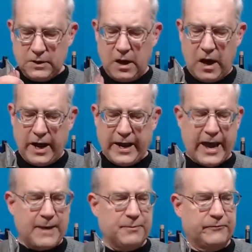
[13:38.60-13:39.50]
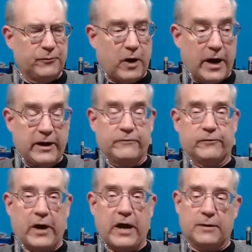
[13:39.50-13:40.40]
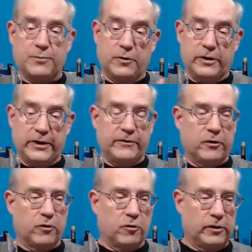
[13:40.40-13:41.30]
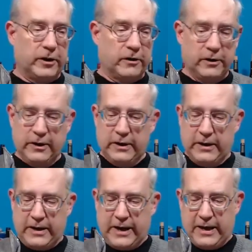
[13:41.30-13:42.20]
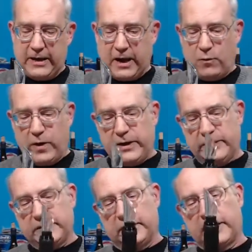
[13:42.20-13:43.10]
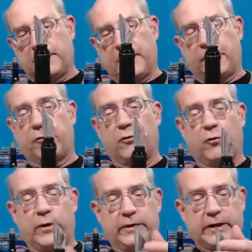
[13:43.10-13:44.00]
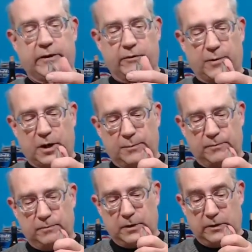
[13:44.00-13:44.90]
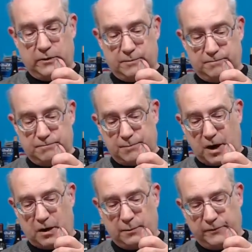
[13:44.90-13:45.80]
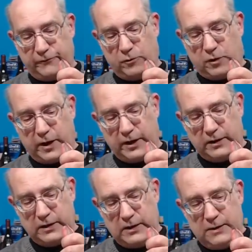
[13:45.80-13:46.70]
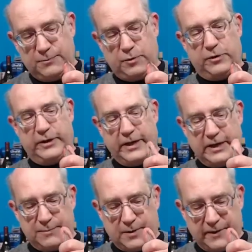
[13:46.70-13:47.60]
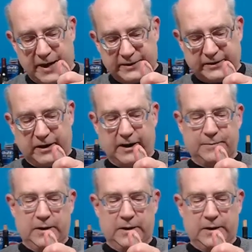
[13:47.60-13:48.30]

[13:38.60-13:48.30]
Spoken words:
I had forgotten to put it in there earlier, and I waited until I got about a third of the way down in the bottom of the bottle before I put it in, and by that time